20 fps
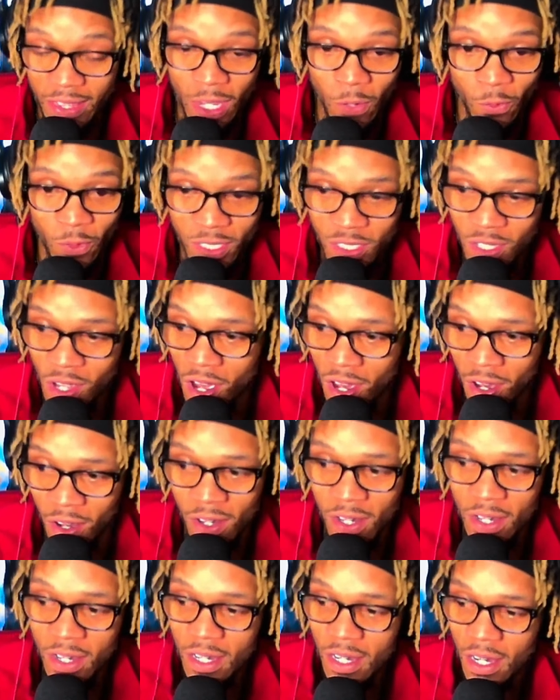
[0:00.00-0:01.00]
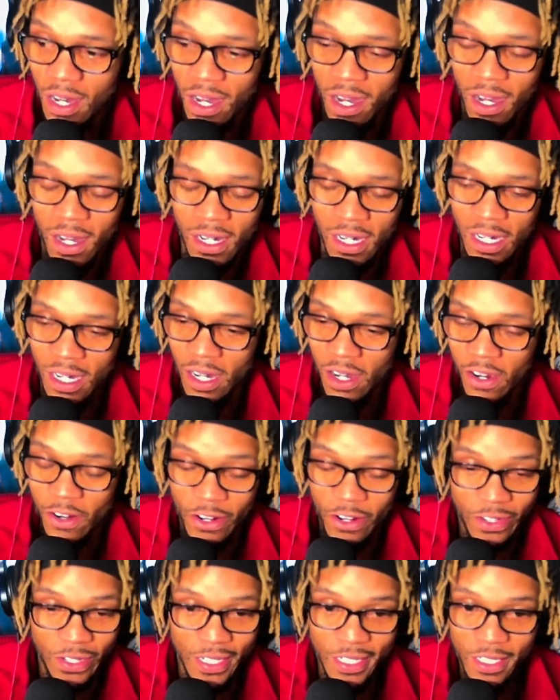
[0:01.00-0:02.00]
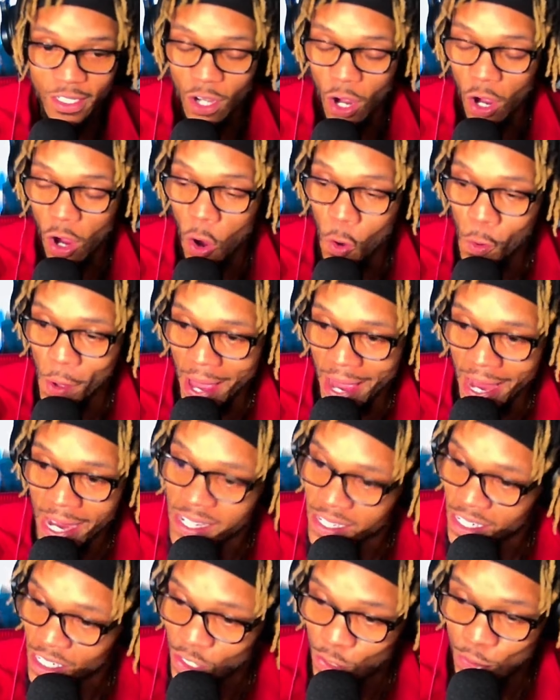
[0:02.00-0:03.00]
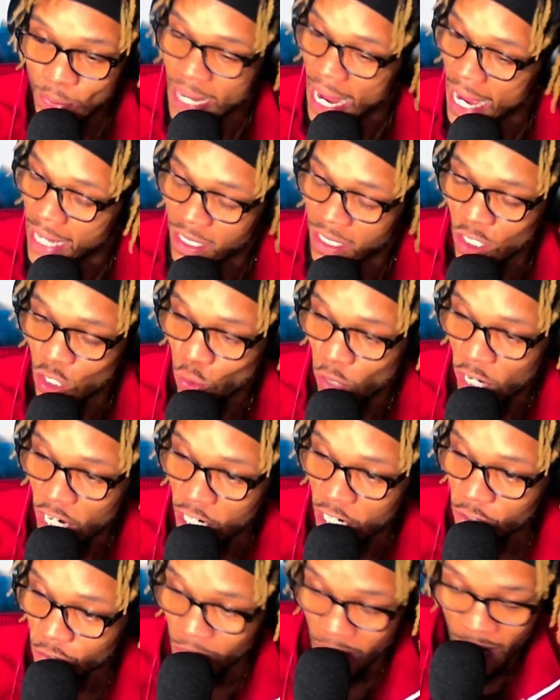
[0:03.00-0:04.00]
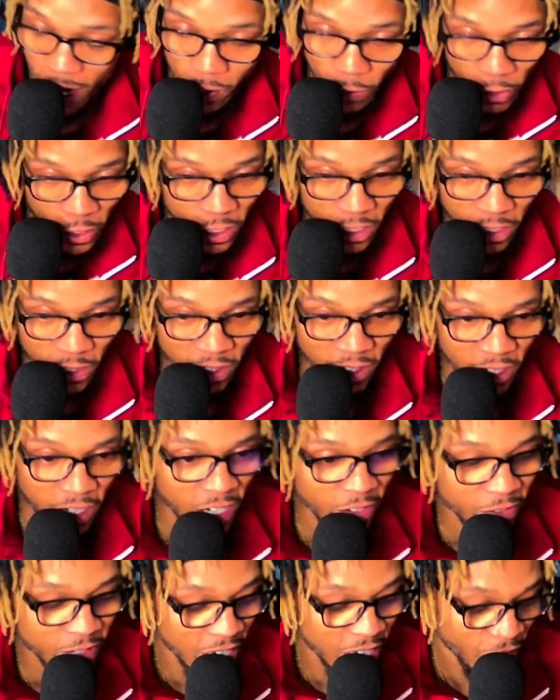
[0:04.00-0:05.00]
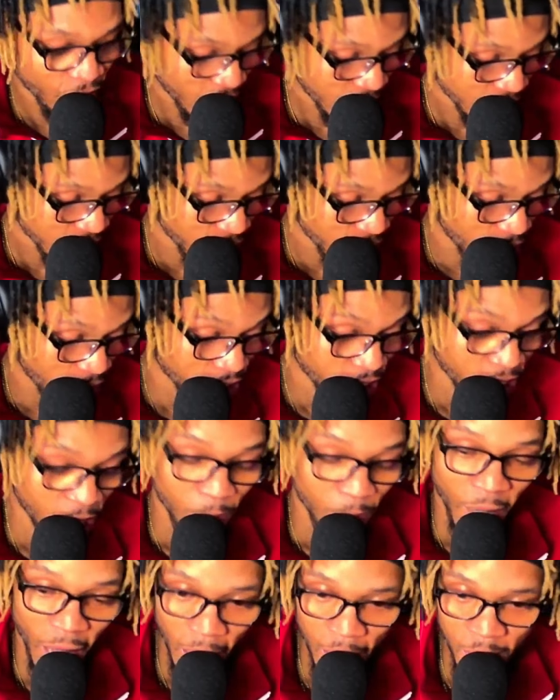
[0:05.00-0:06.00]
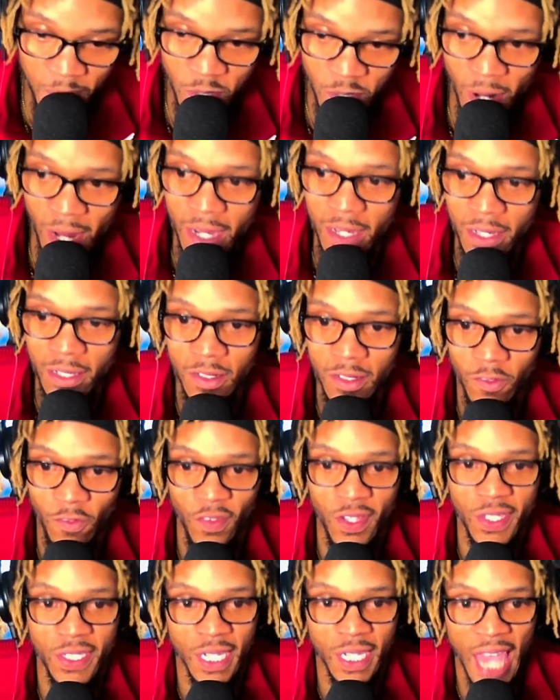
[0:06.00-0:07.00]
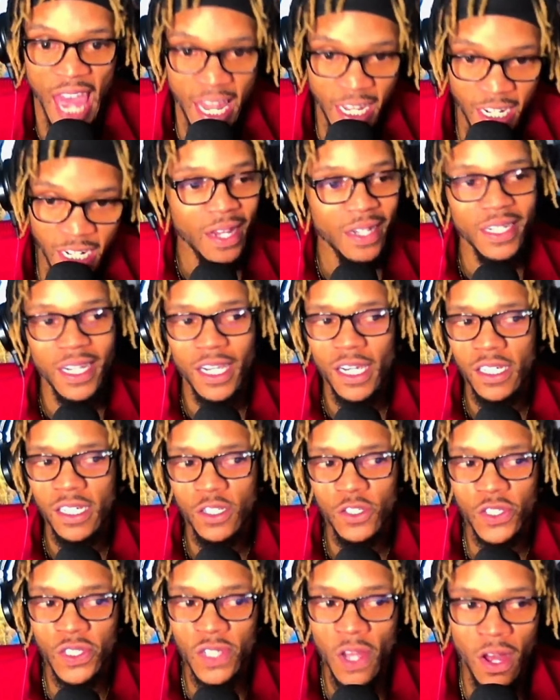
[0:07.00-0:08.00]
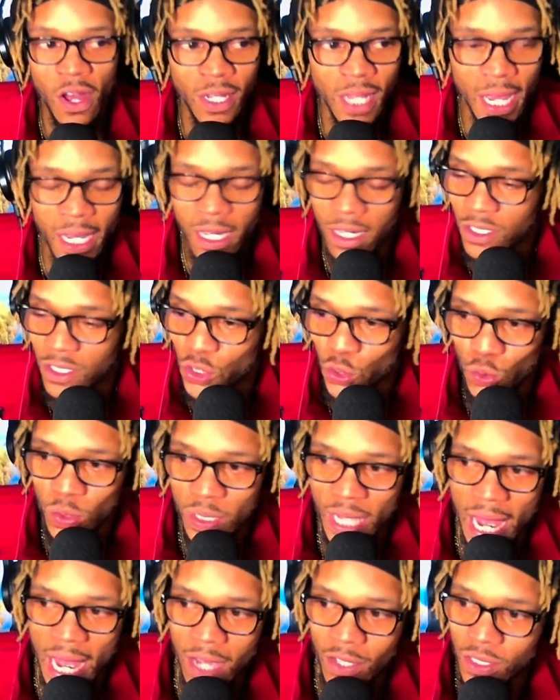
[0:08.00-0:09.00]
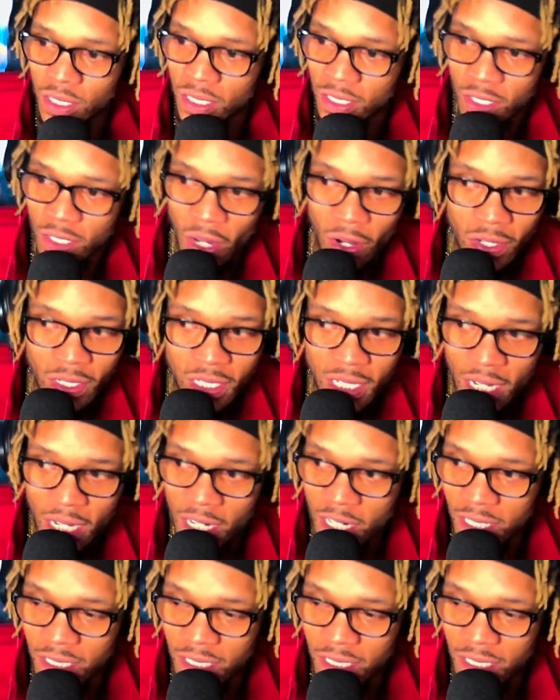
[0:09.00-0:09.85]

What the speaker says: we saw early 08 to 2012 era of defense during some games, right? Physicality. Then you saw like a 2013 to